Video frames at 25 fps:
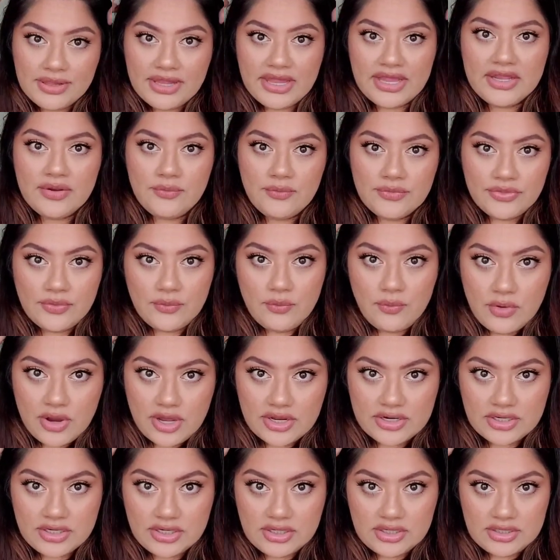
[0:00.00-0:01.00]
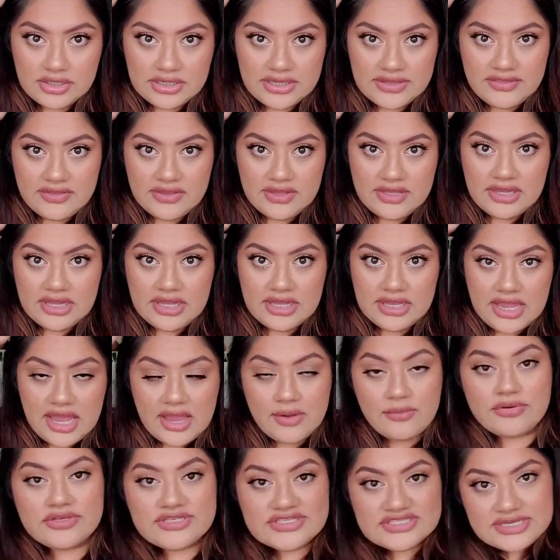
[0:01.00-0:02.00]
apply it with the water and then
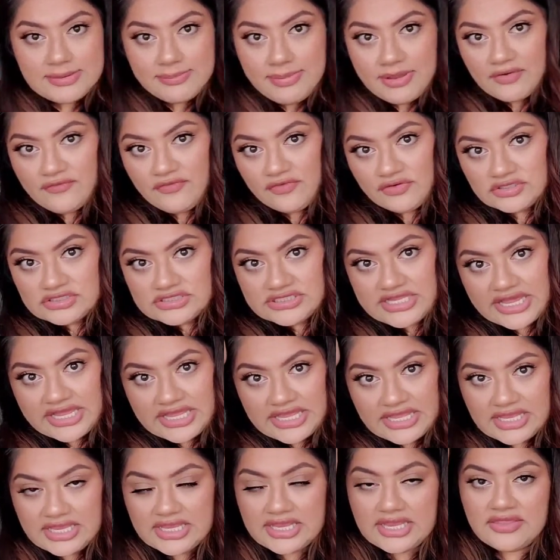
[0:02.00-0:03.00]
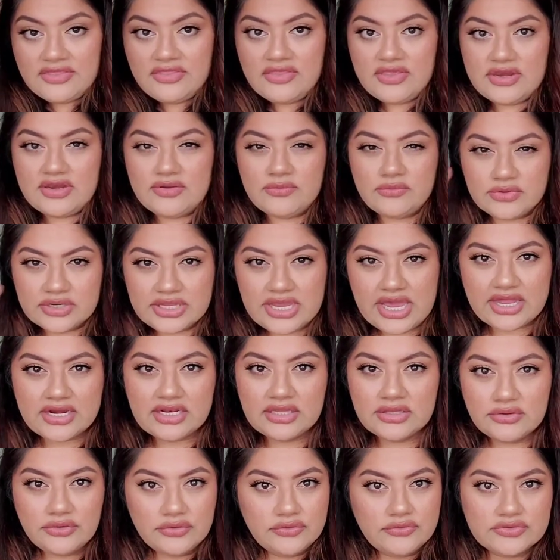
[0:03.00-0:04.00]
like I would step out for a second and then it would
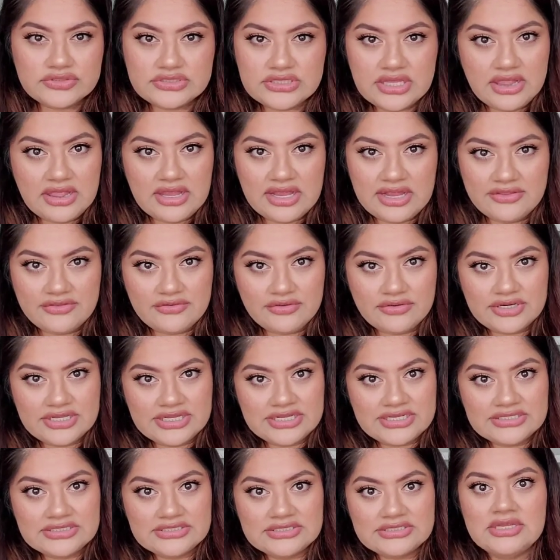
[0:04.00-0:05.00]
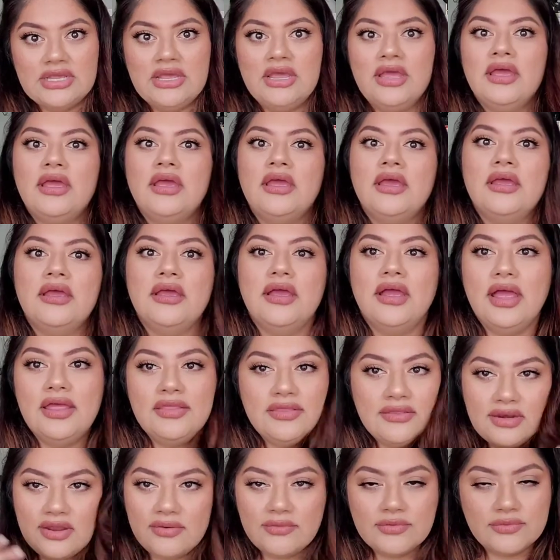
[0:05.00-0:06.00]
kind of lose the latherness
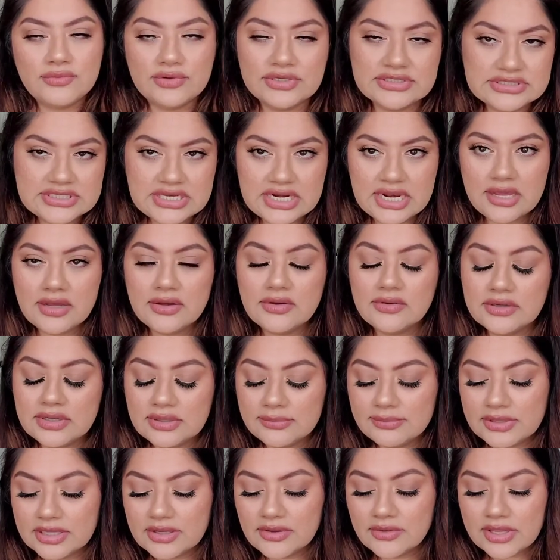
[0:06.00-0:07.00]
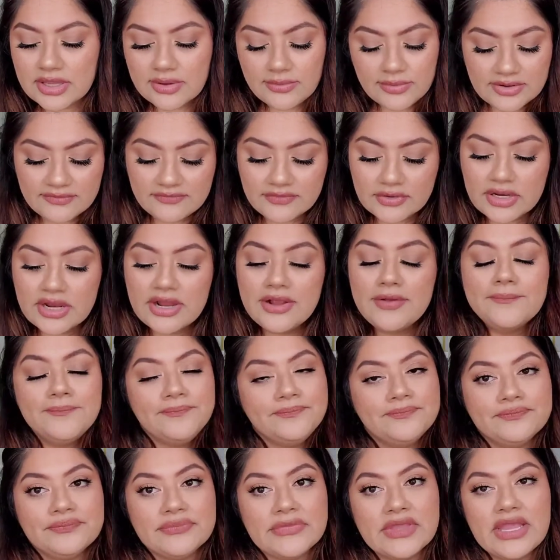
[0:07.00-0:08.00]
and then I would rinse it out and I'm like, okay, whatever.
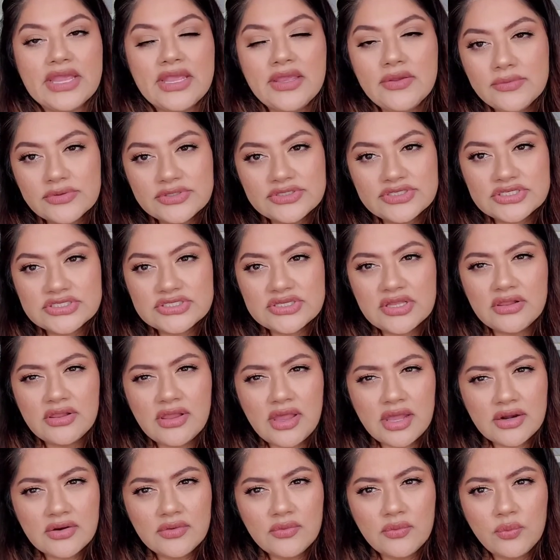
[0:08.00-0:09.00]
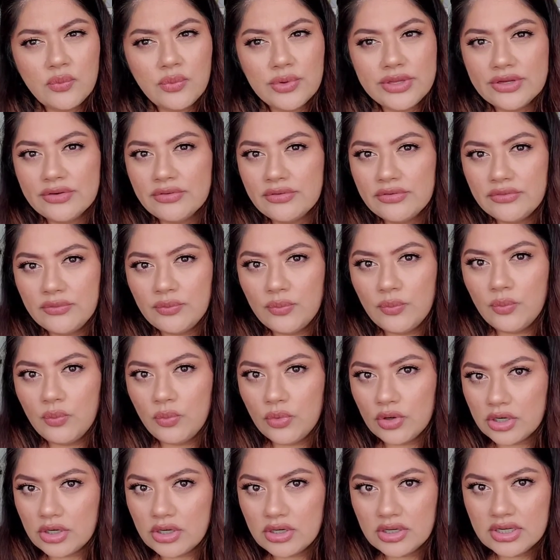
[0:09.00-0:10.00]
It was just a lot of weird
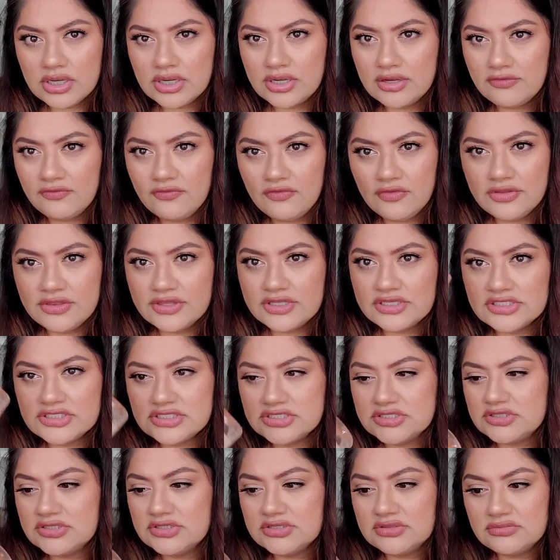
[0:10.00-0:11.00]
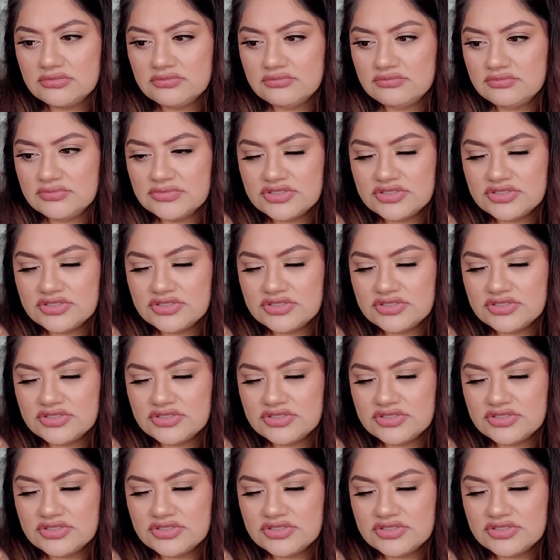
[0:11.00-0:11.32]
work for this